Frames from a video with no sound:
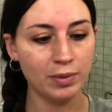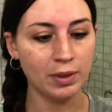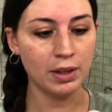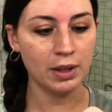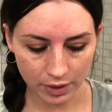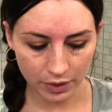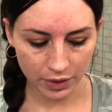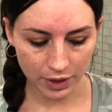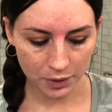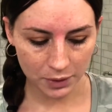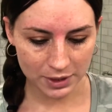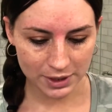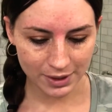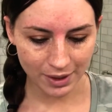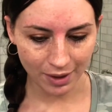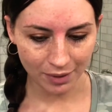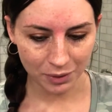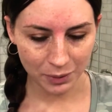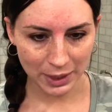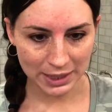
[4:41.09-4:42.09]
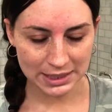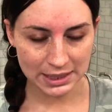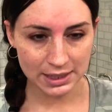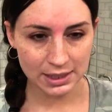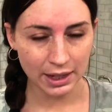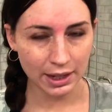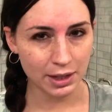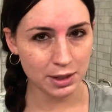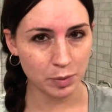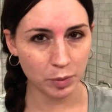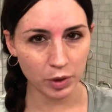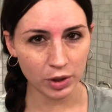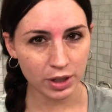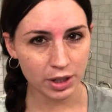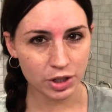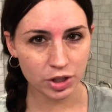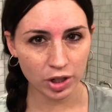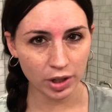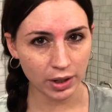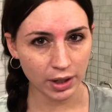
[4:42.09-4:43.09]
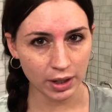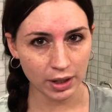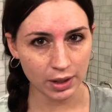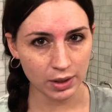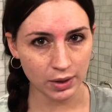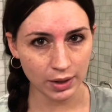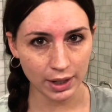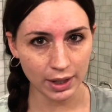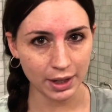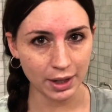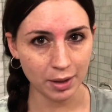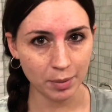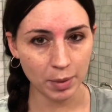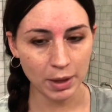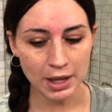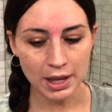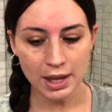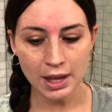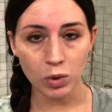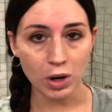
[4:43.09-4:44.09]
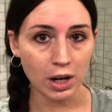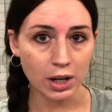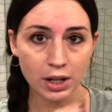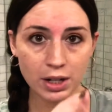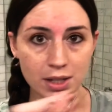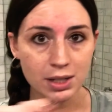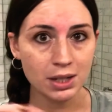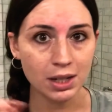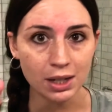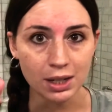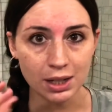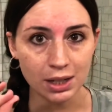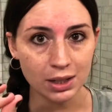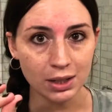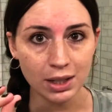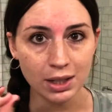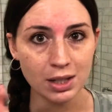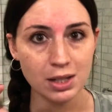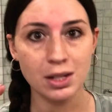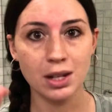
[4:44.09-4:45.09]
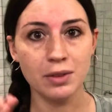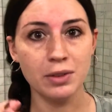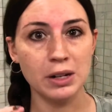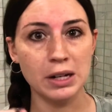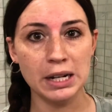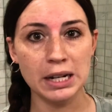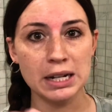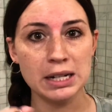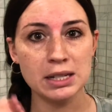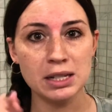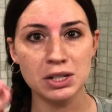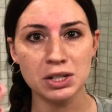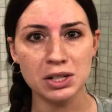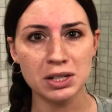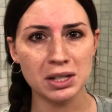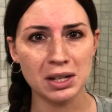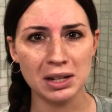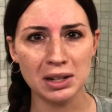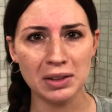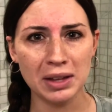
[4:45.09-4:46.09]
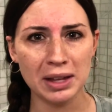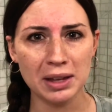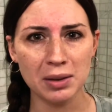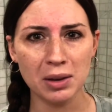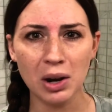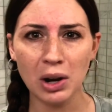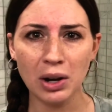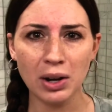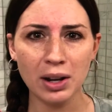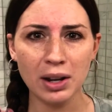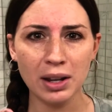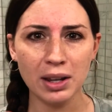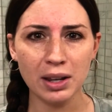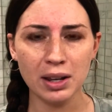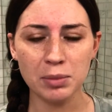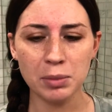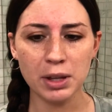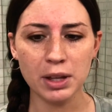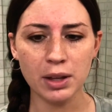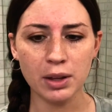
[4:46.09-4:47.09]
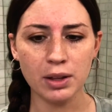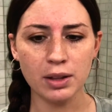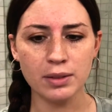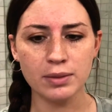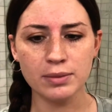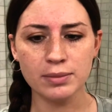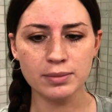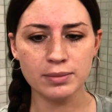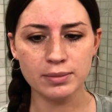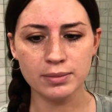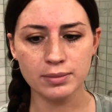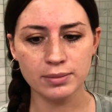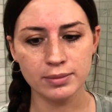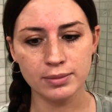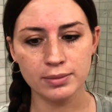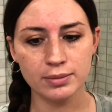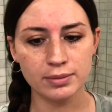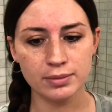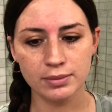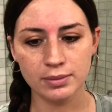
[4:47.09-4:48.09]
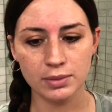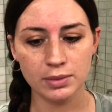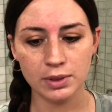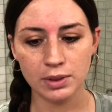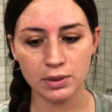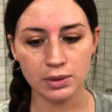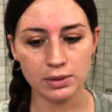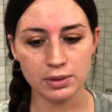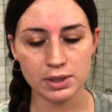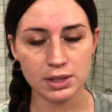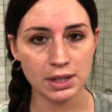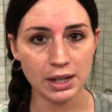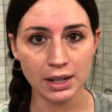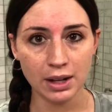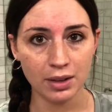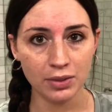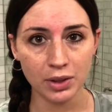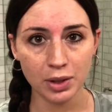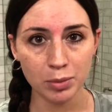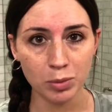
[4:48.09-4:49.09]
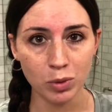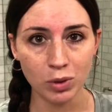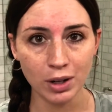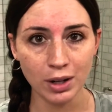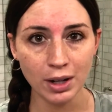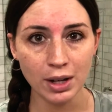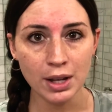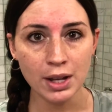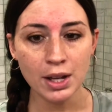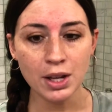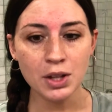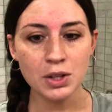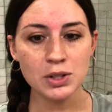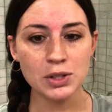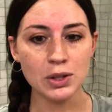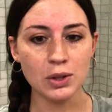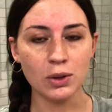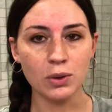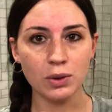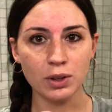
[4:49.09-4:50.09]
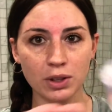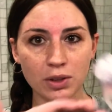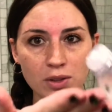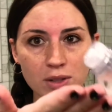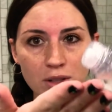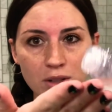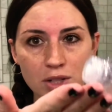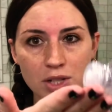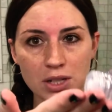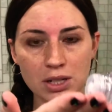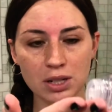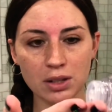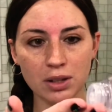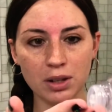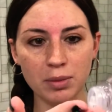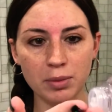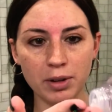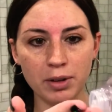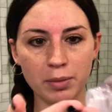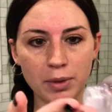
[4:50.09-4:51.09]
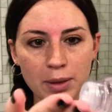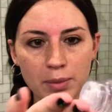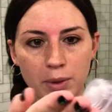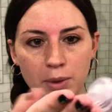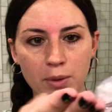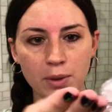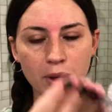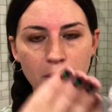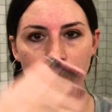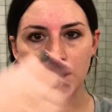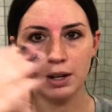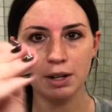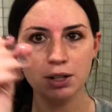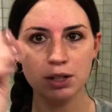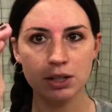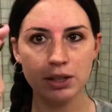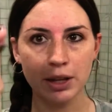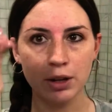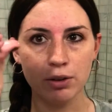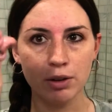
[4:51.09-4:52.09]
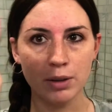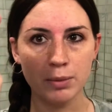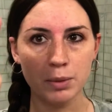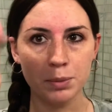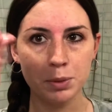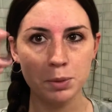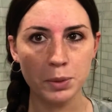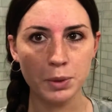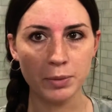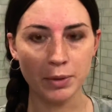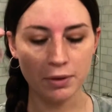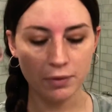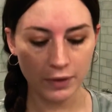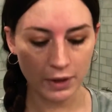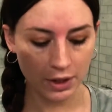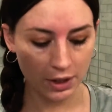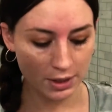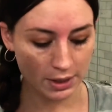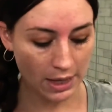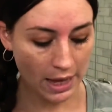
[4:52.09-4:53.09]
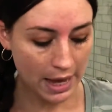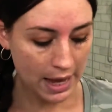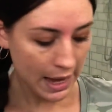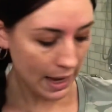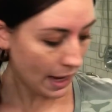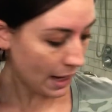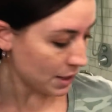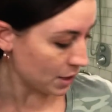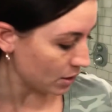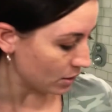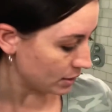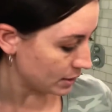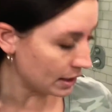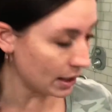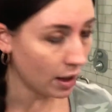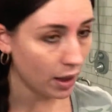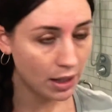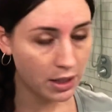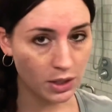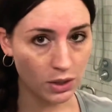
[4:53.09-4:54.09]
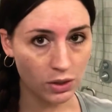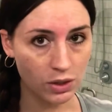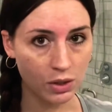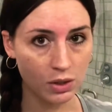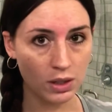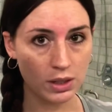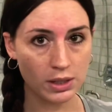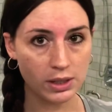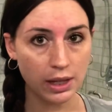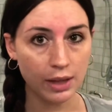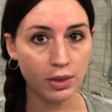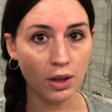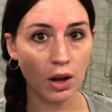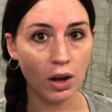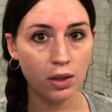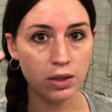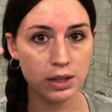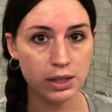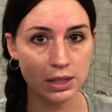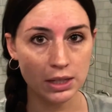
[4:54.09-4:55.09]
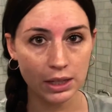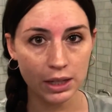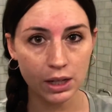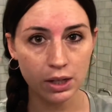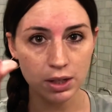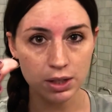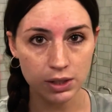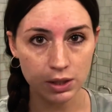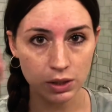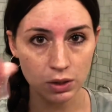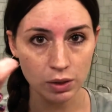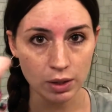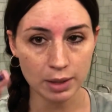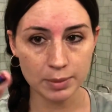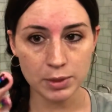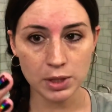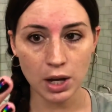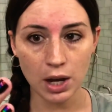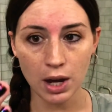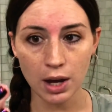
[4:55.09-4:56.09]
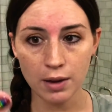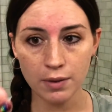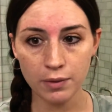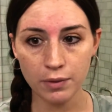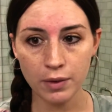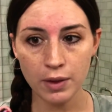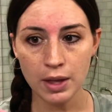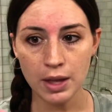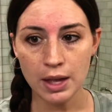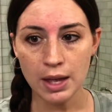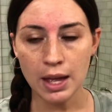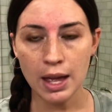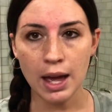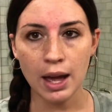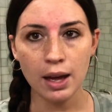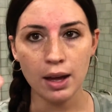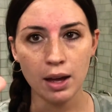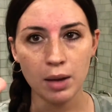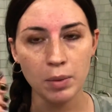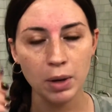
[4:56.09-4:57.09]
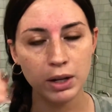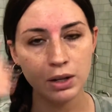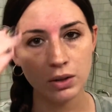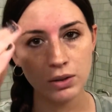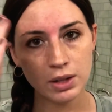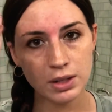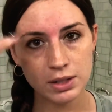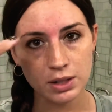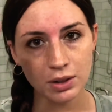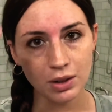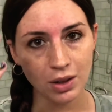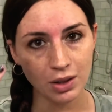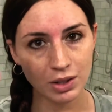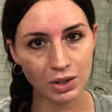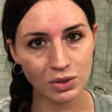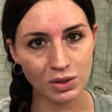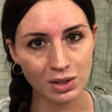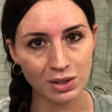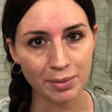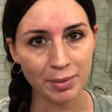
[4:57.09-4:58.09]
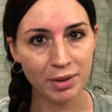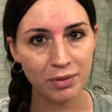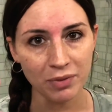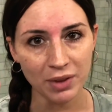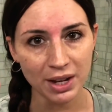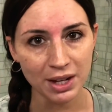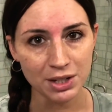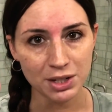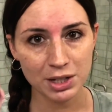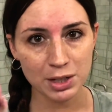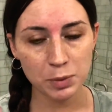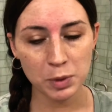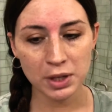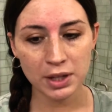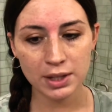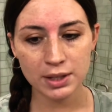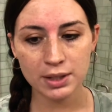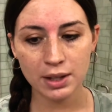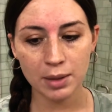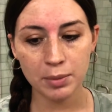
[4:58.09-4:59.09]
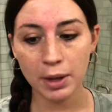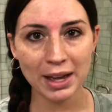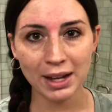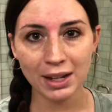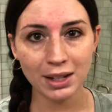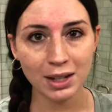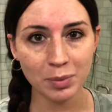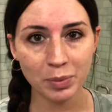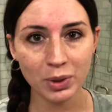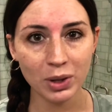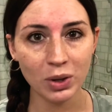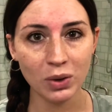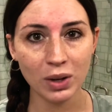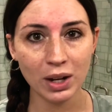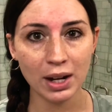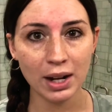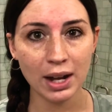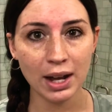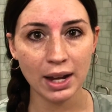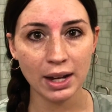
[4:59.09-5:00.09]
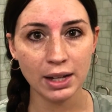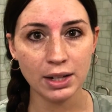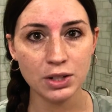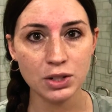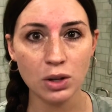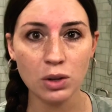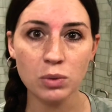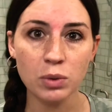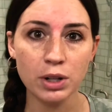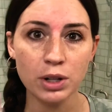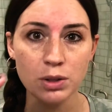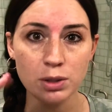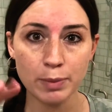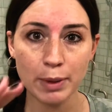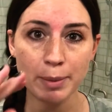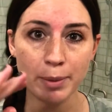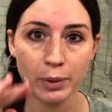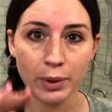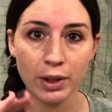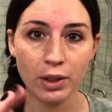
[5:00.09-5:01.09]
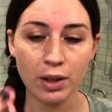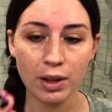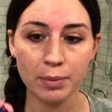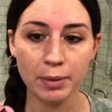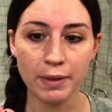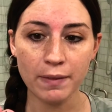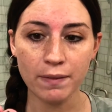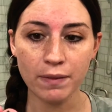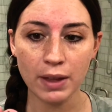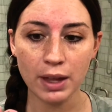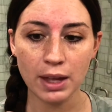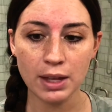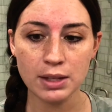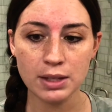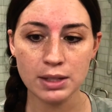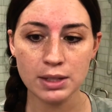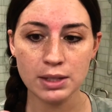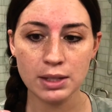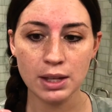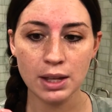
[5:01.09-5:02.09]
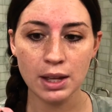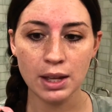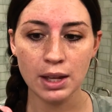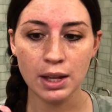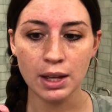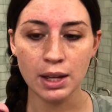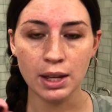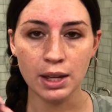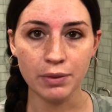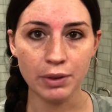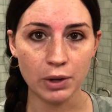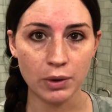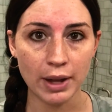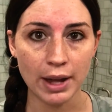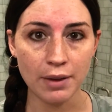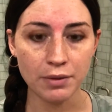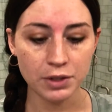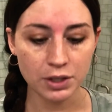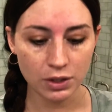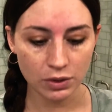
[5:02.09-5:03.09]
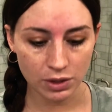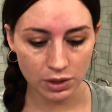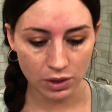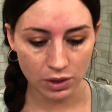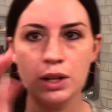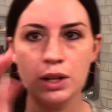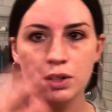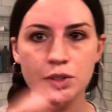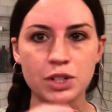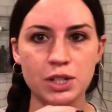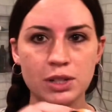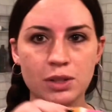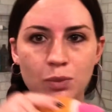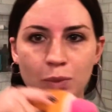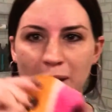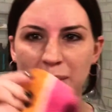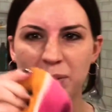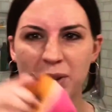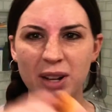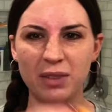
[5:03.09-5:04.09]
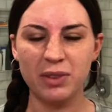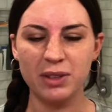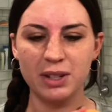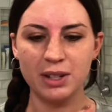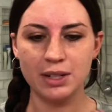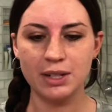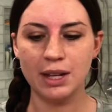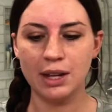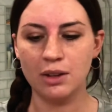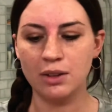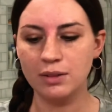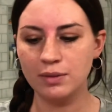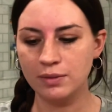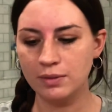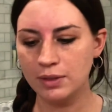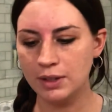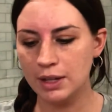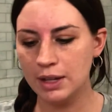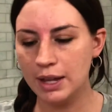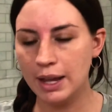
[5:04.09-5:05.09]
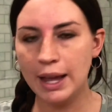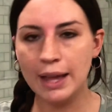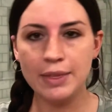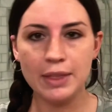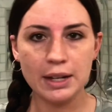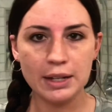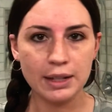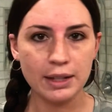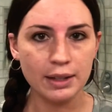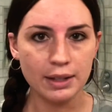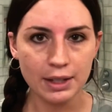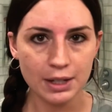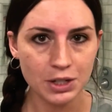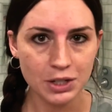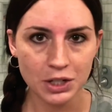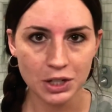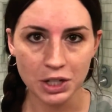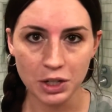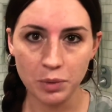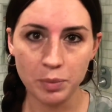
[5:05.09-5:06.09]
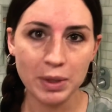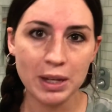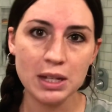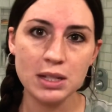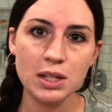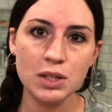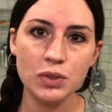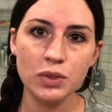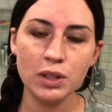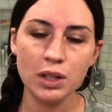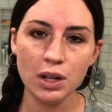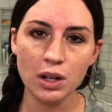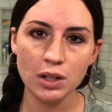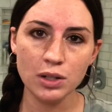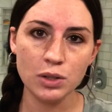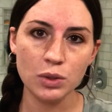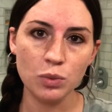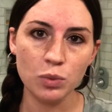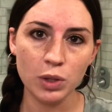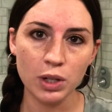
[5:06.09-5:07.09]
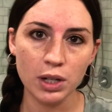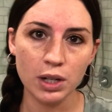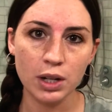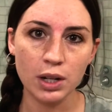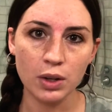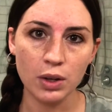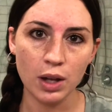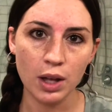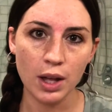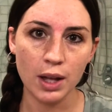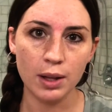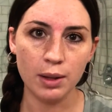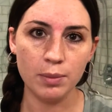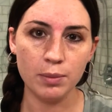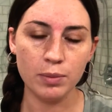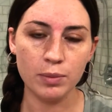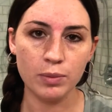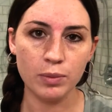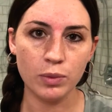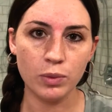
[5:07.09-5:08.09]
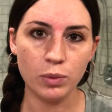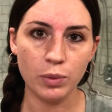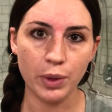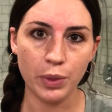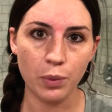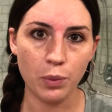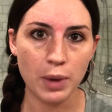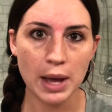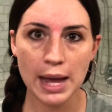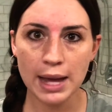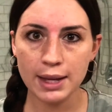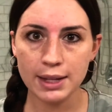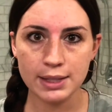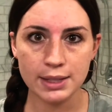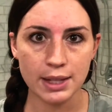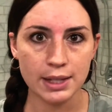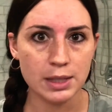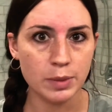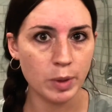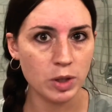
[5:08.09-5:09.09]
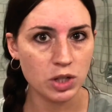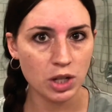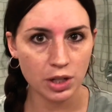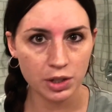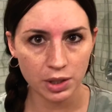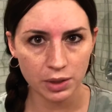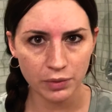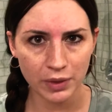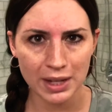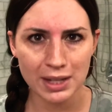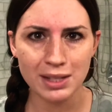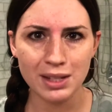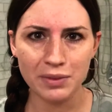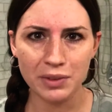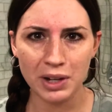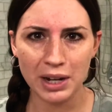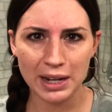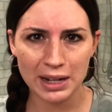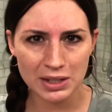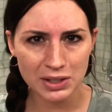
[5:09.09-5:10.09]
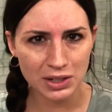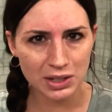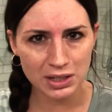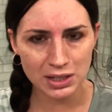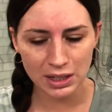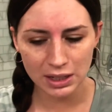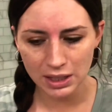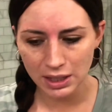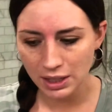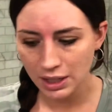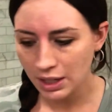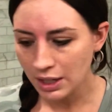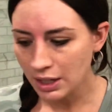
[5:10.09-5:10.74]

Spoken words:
The thing with soft wax is like it's pretty tricky to clean up. Water is not gonna clean this off your hands. It's just gonna like harden it and make it stay on there more. So use just a little bit of baby oil and I just like rub it between my fingers. And you'll tell as you do this that all the sticky residue comes off. I don't necessarily like to use this on my face just because I'm acne prone and I don't want to use baby oil on my face if I don't have to. So just wipe it off on your towel and then continue, because it's really hard to work with wax, especially on your face if your hands are sticky.